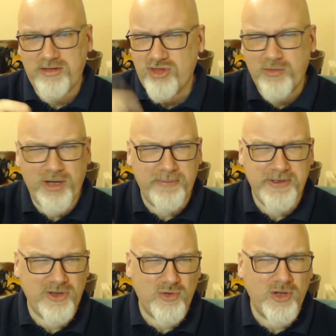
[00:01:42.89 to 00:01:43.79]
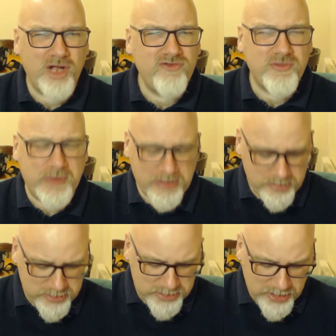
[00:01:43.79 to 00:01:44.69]
Some companies are doing
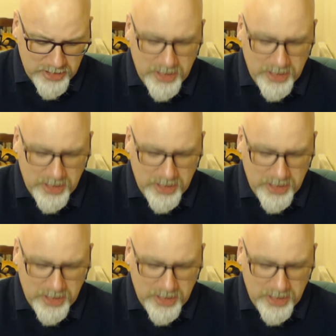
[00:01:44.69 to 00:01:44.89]
100ml,